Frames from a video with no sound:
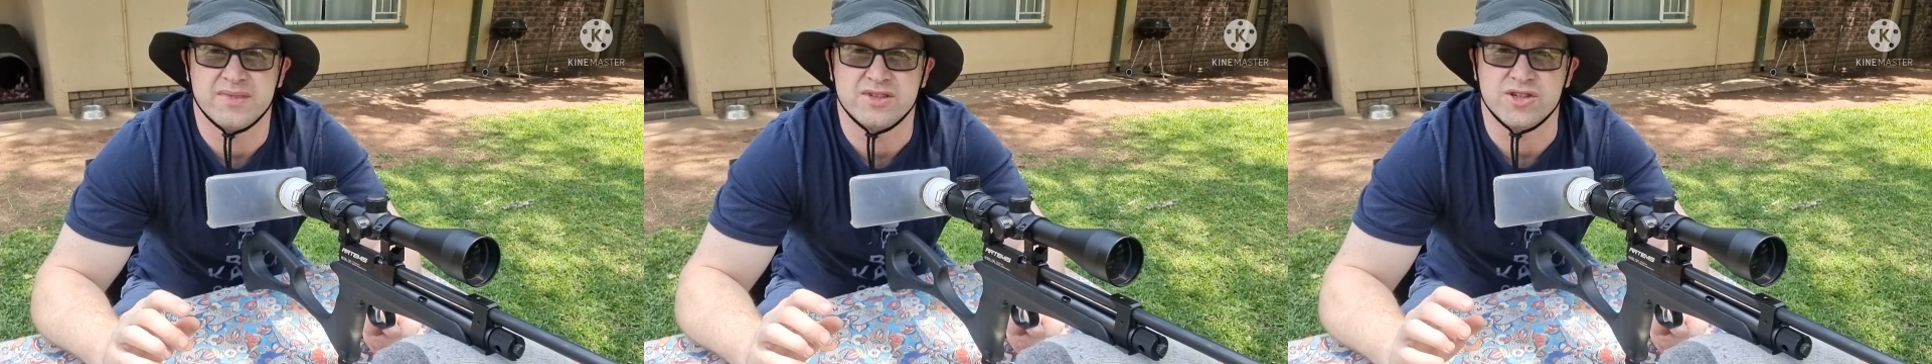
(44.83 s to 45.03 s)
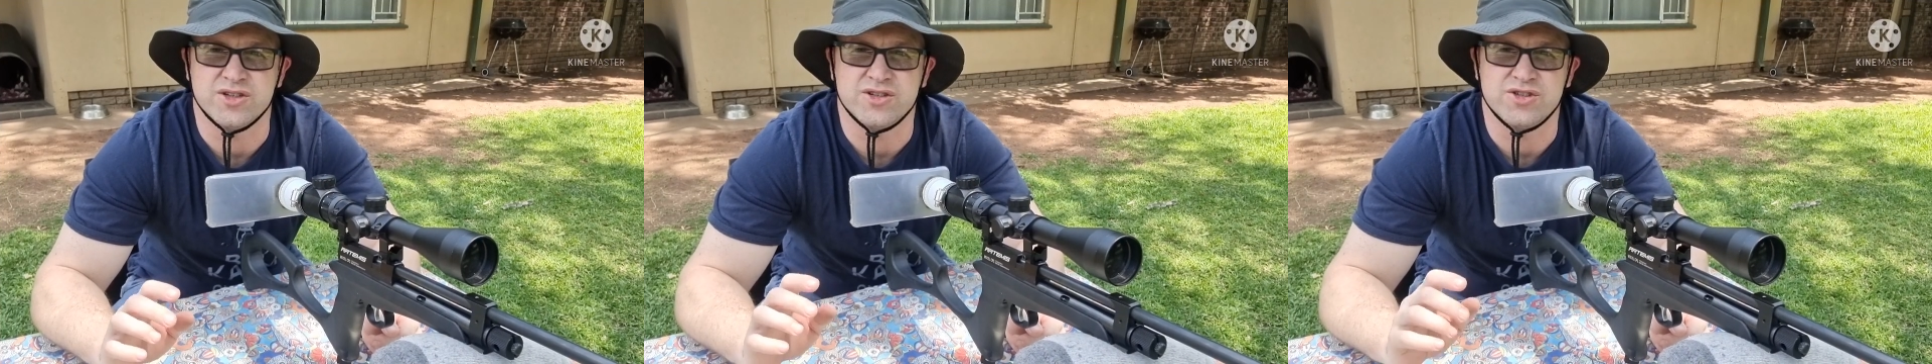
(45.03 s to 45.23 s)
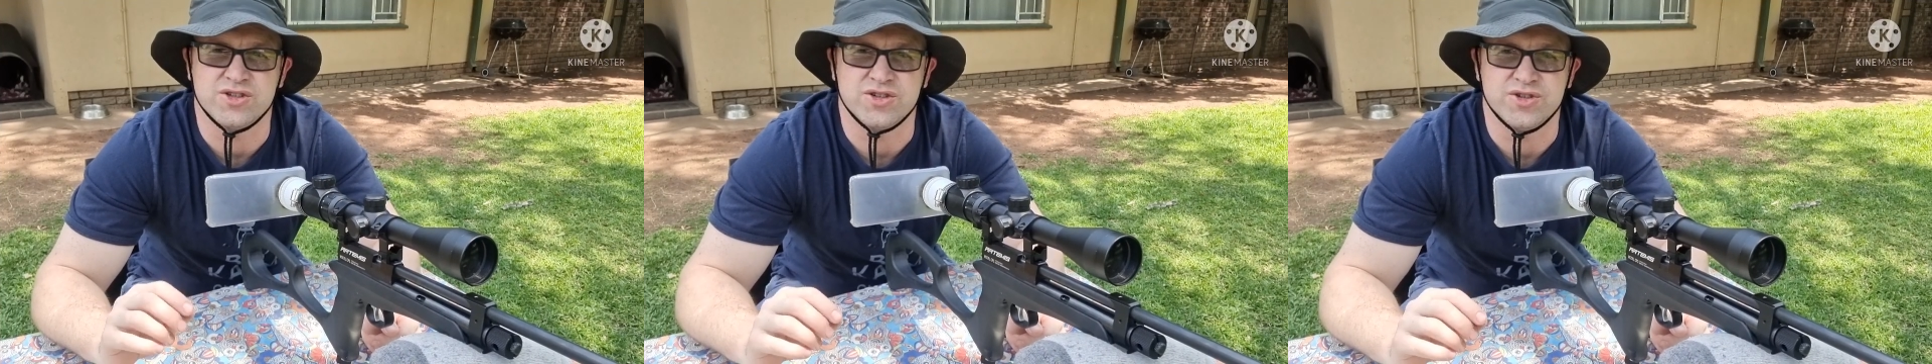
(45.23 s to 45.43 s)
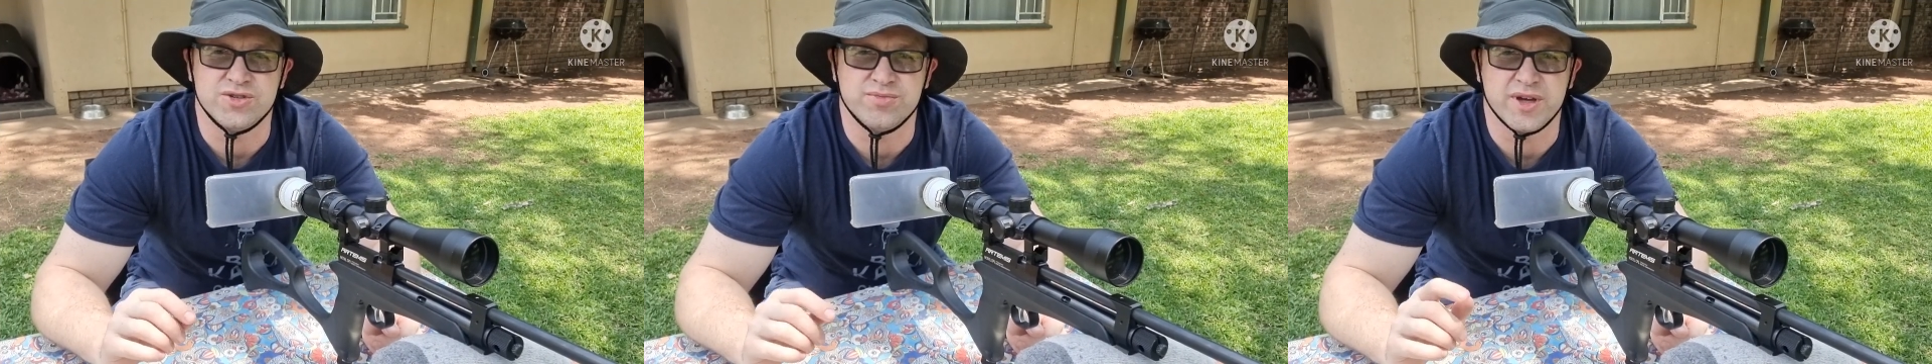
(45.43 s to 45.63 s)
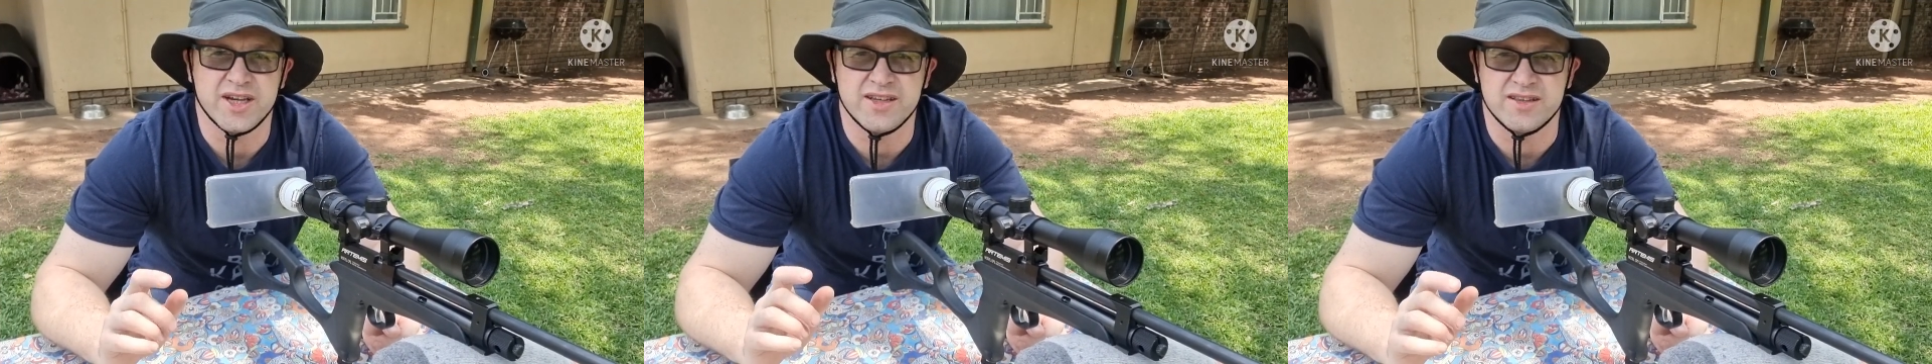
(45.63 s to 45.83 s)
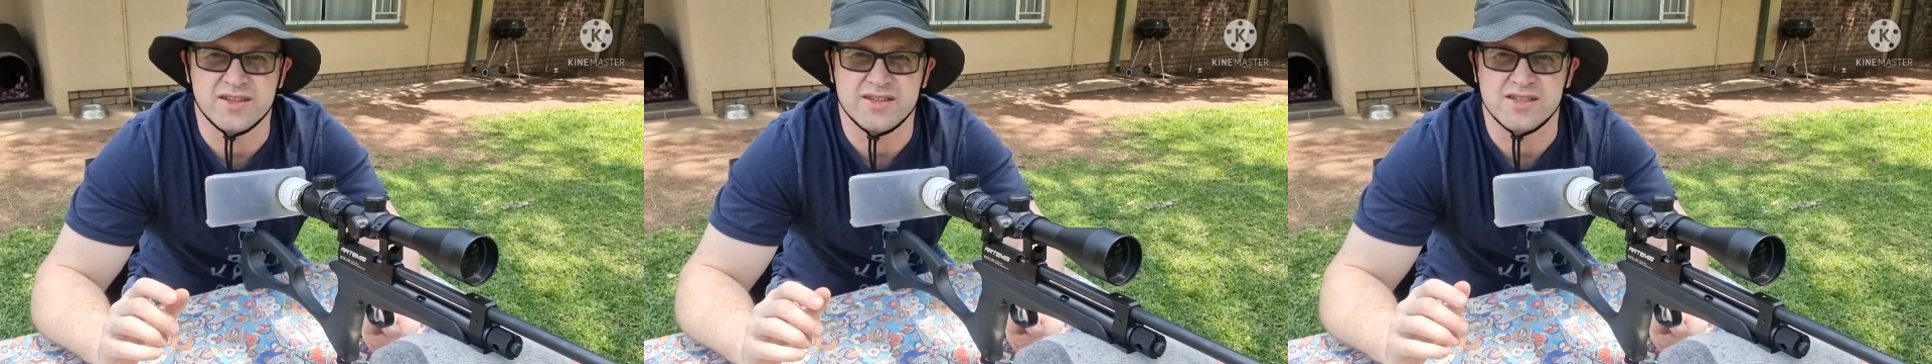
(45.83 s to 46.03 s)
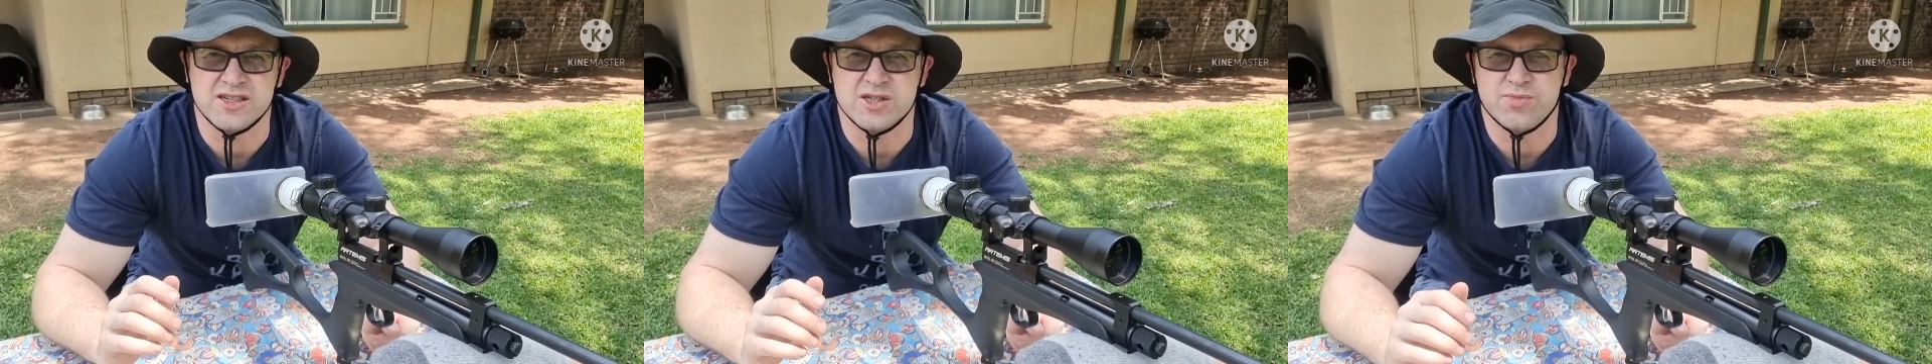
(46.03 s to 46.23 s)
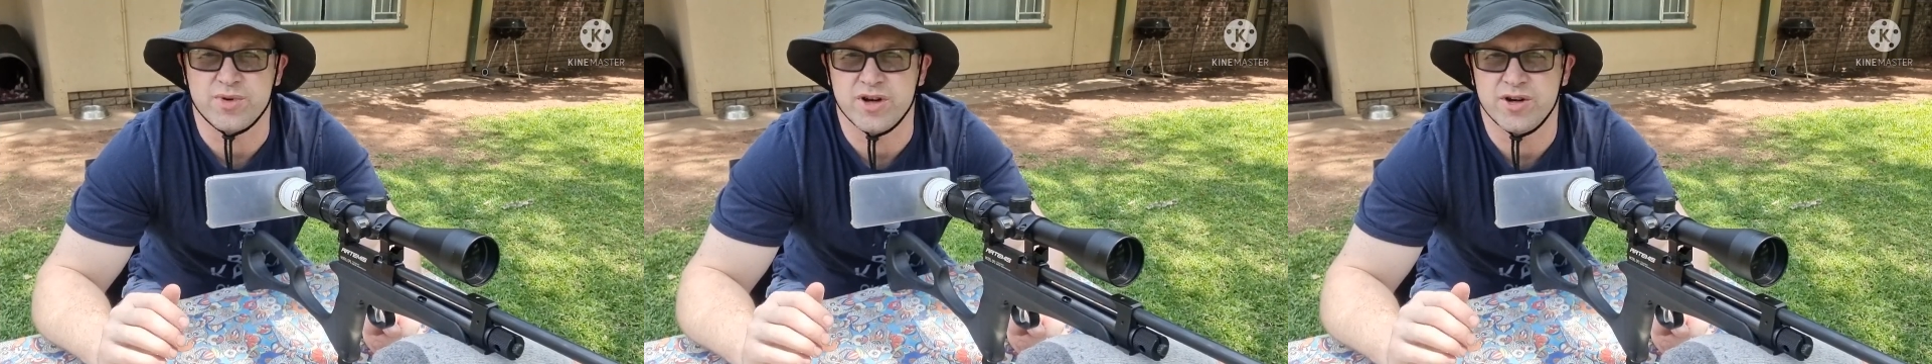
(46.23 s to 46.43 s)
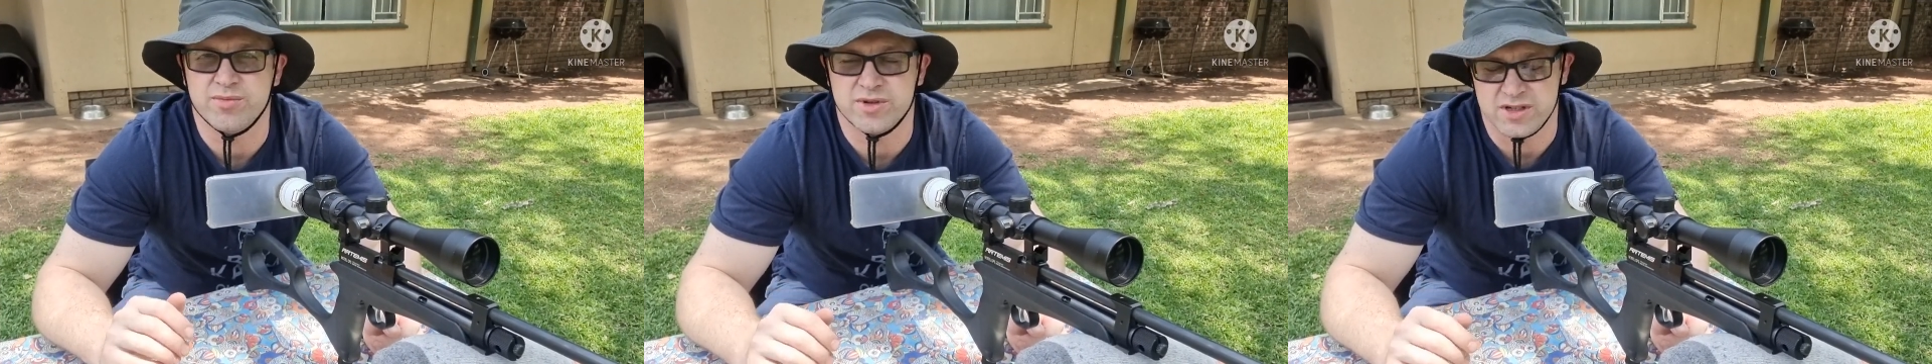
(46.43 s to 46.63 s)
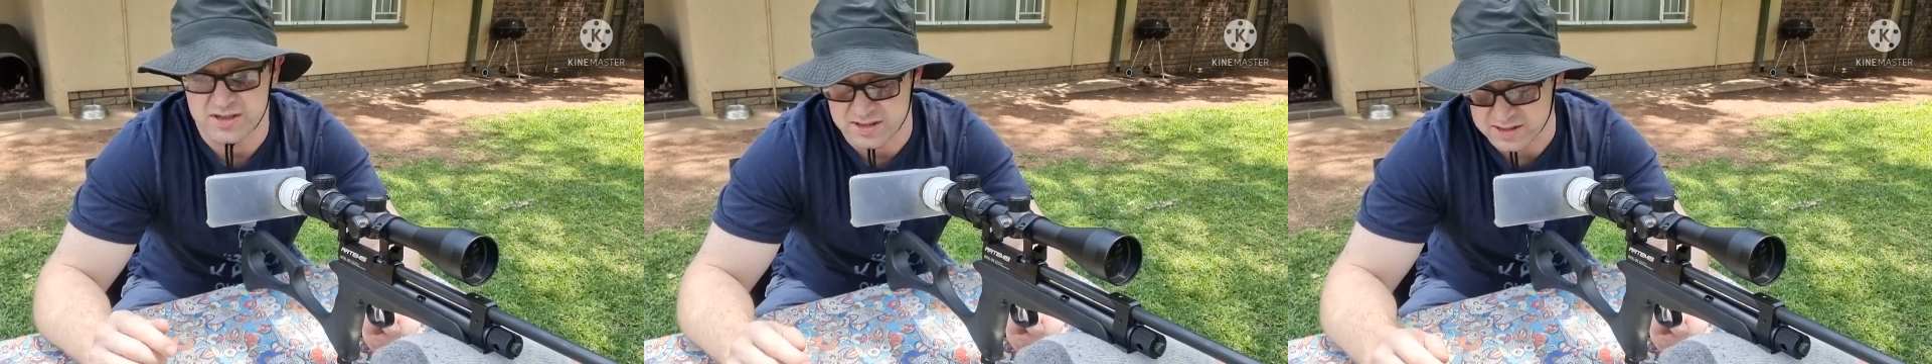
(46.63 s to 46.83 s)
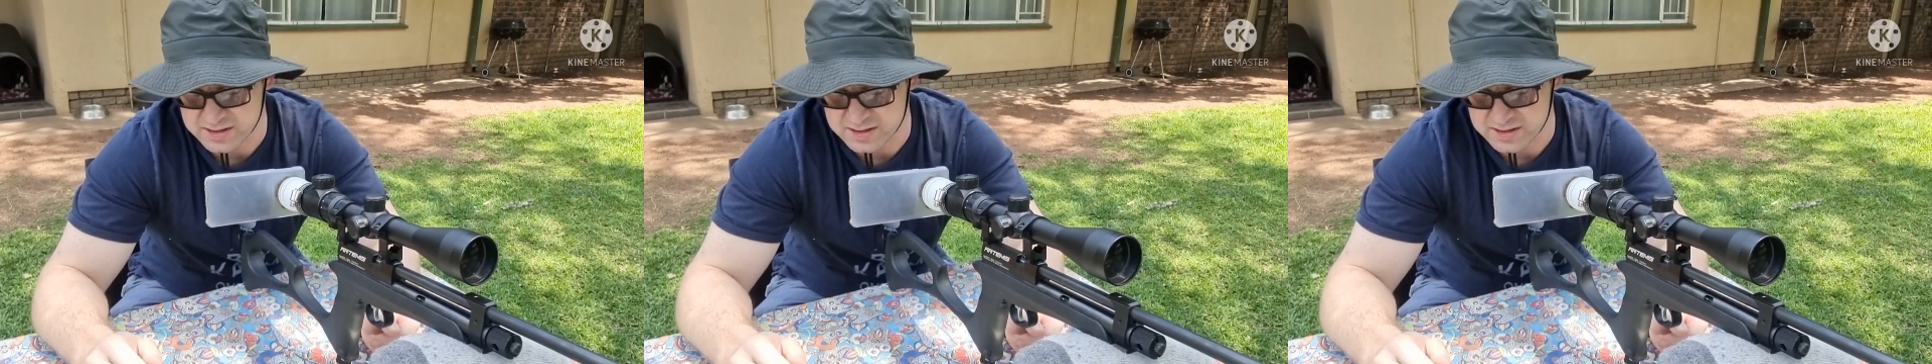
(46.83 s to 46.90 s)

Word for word: so to make this experiment